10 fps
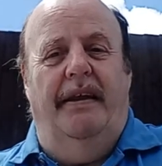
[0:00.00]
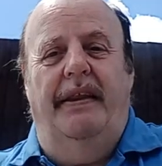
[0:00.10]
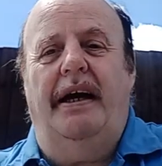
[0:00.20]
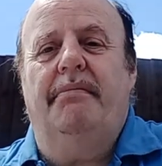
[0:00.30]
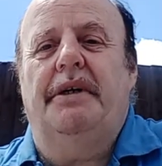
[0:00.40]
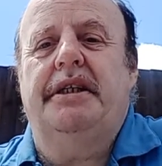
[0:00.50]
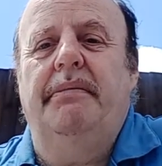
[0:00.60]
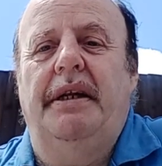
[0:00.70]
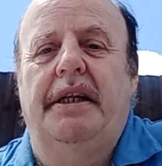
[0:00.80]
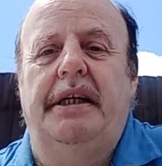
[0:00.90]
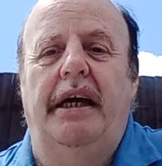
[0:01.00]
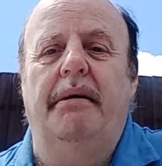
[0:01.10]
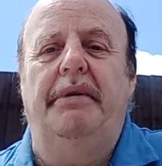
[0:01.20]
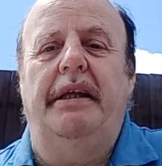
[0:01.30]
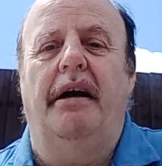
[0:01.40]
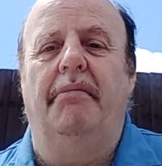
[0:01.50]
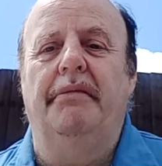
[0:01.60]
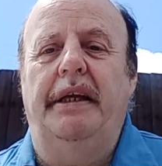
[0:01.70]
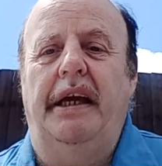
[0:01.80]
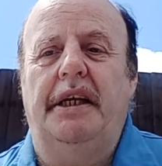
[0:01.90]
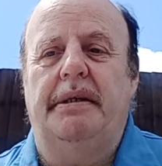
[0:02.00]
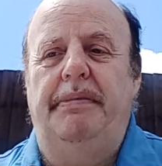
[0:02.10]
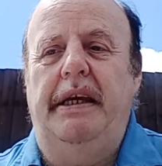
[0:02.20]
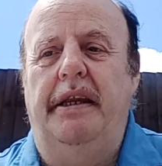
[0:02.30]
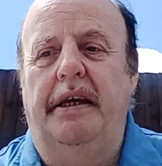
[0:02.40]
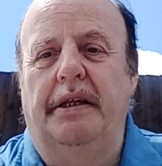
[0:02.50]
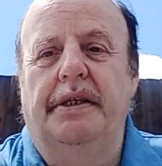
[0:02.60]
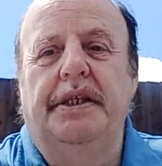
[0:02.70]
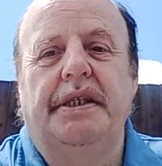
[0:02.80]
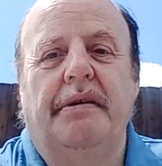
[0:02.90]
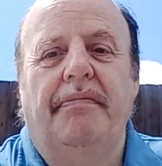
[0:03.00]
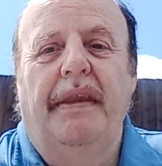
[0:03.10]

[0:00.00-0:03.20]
That must have been a terribly humbling experience.